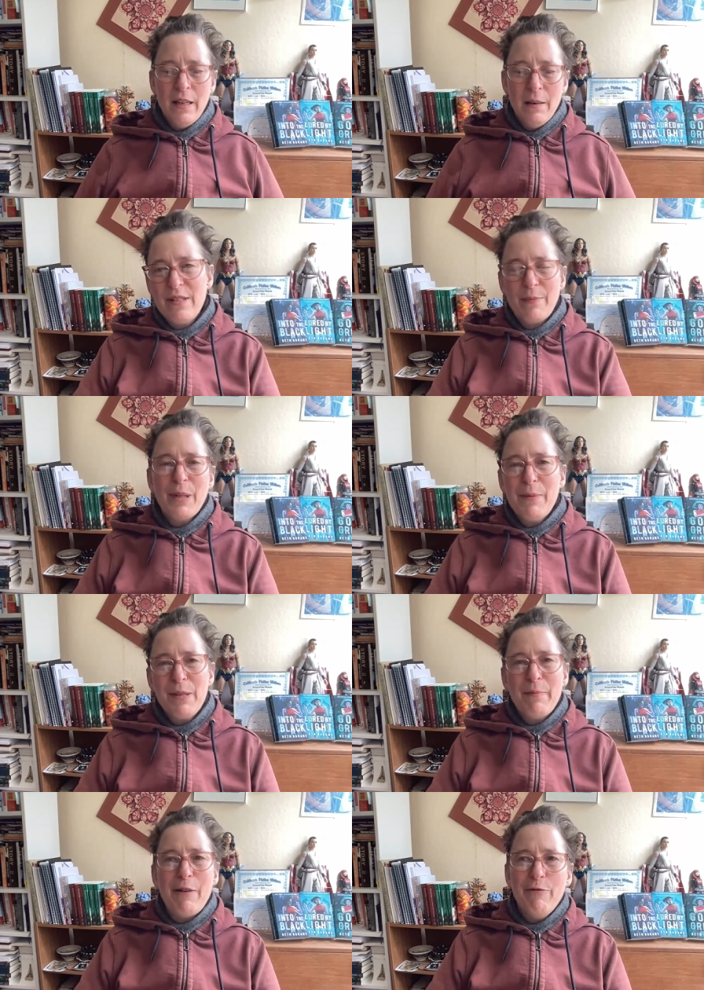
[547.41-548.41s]
And sometimes
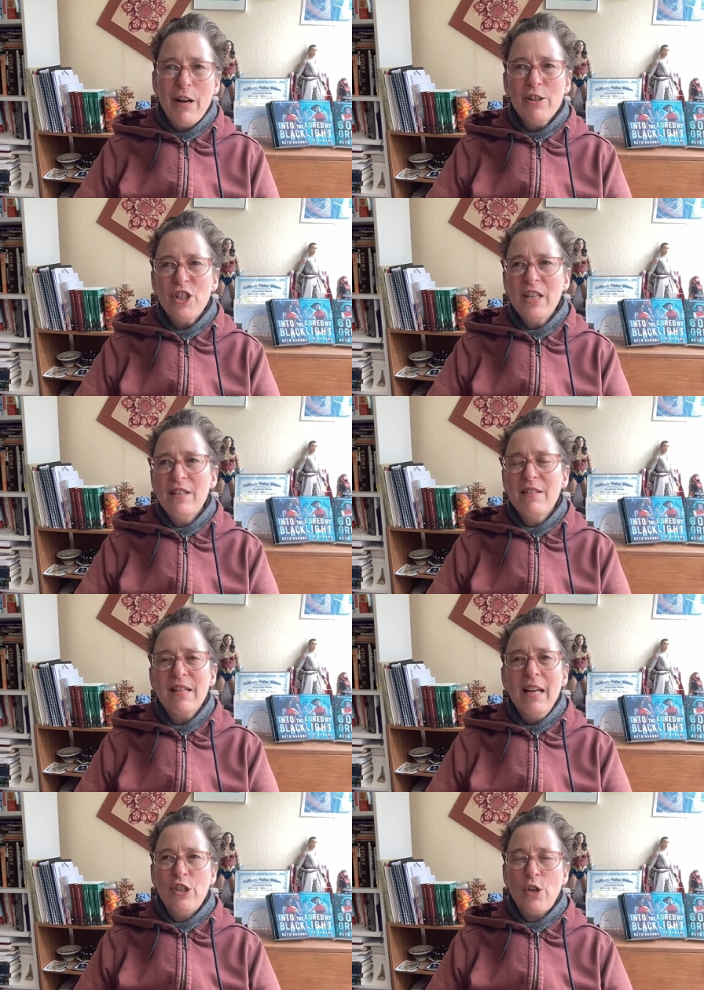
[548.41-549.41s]
it malfunctions.
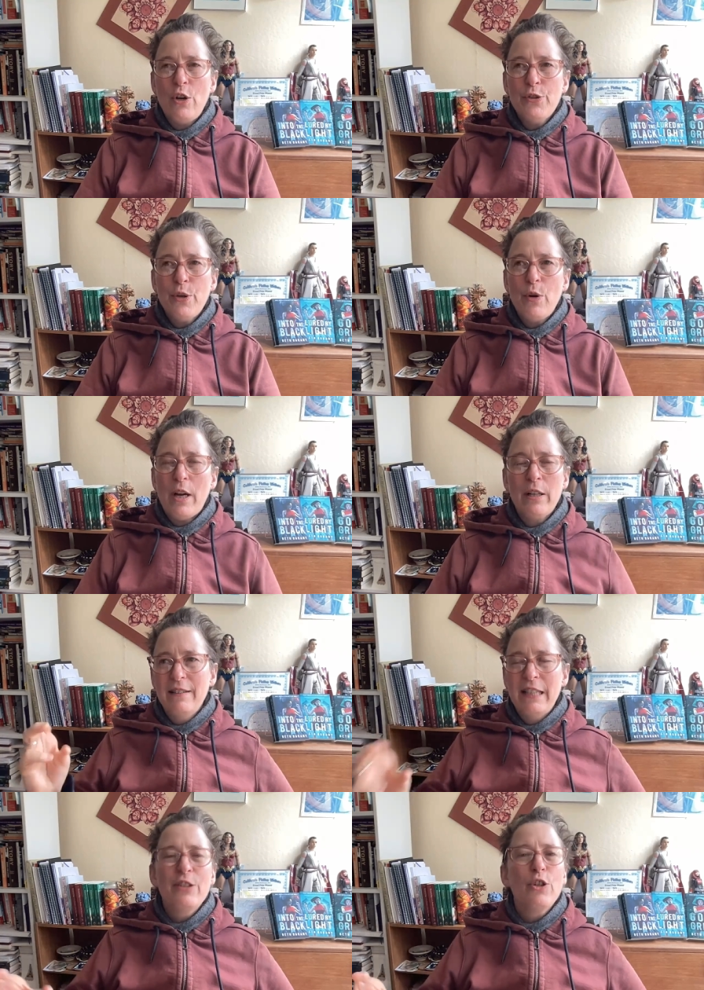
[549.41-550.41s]
She's also got an
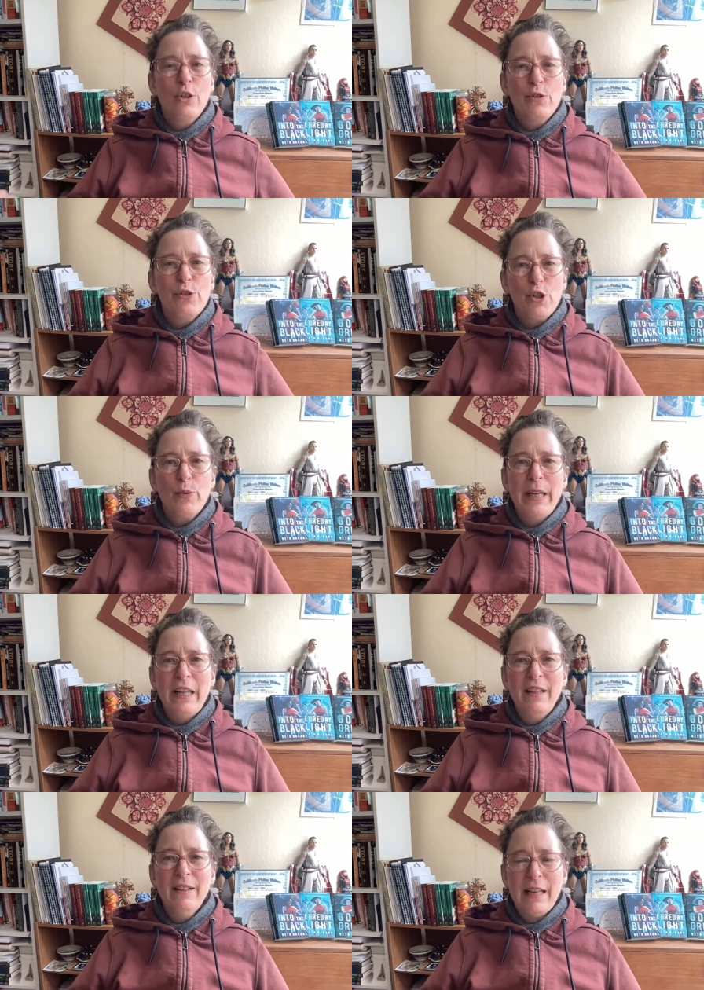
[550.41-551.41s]
internal
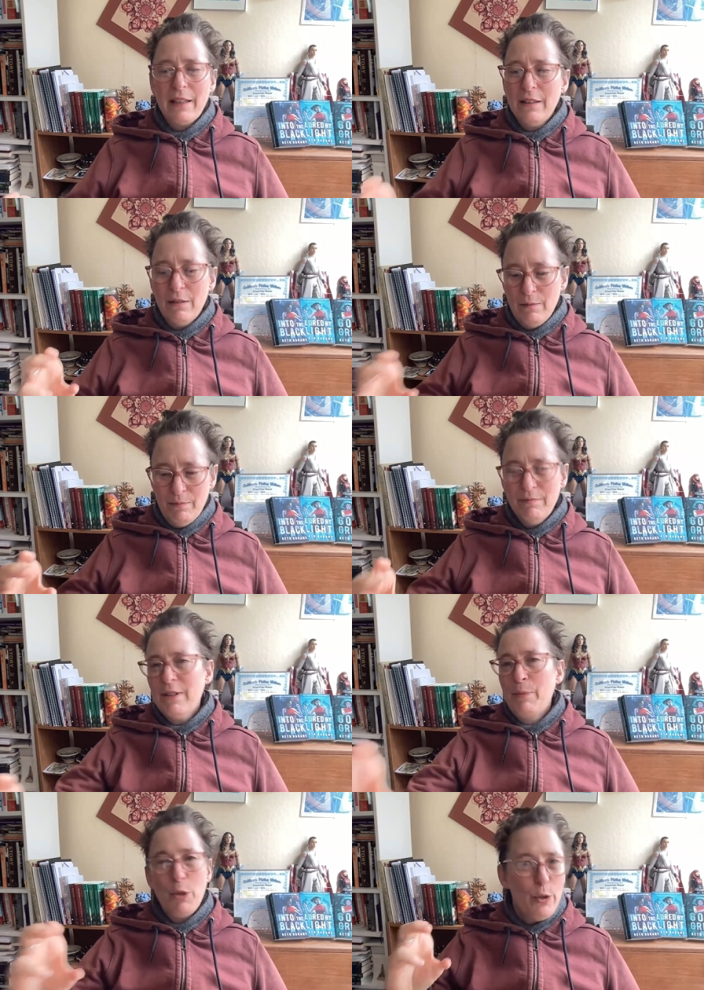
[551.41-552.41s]
screen, like a little
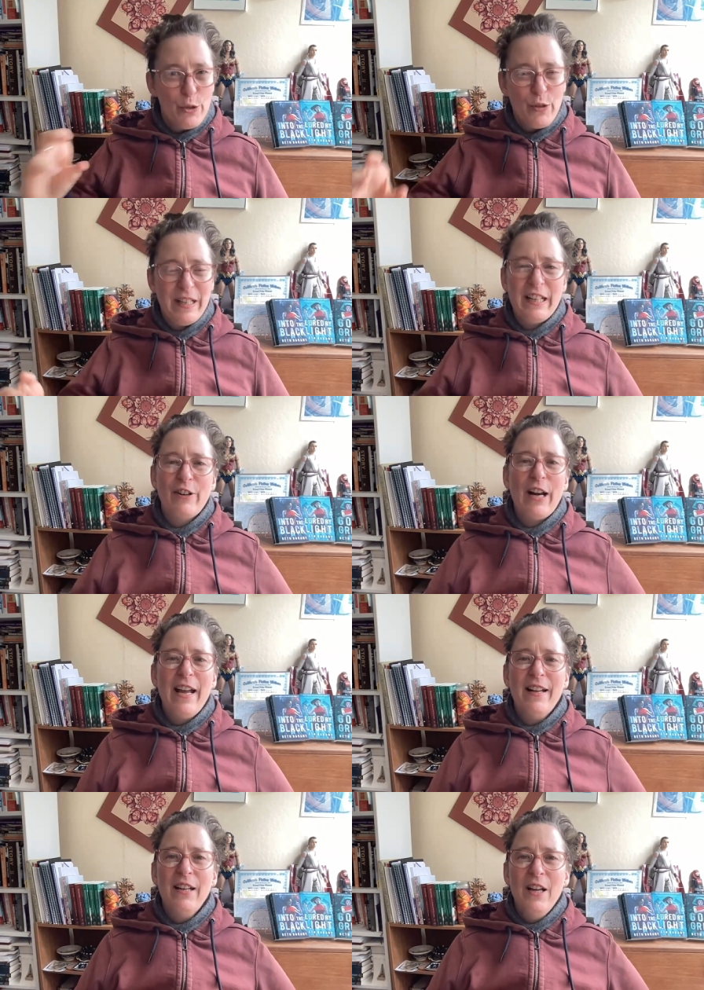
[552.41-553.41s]
computer screen in her
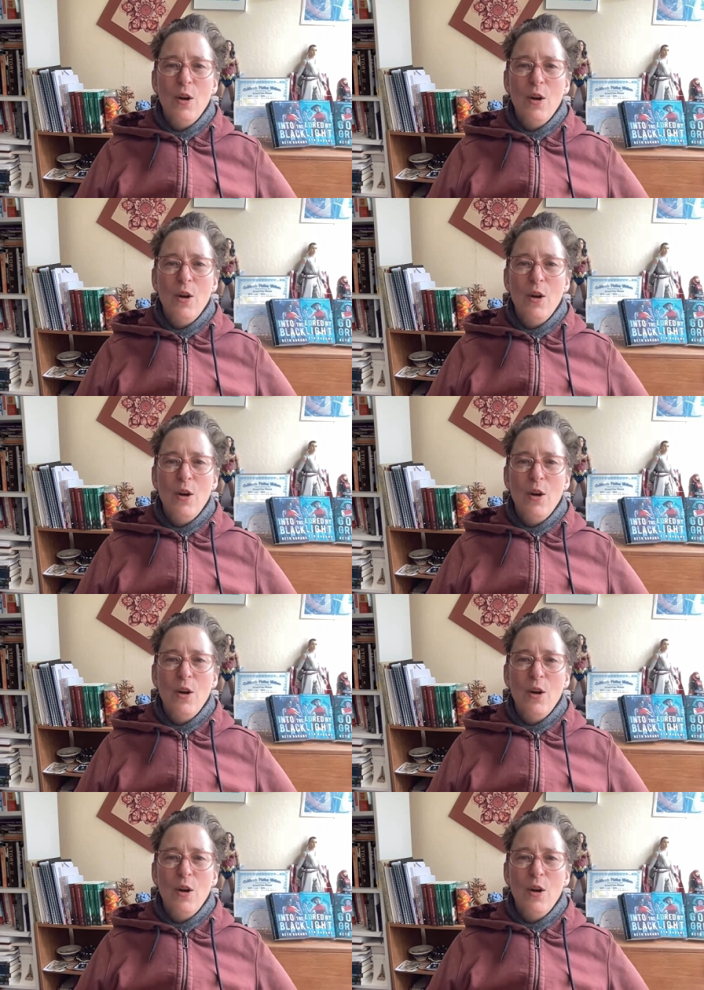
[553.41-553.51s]
head,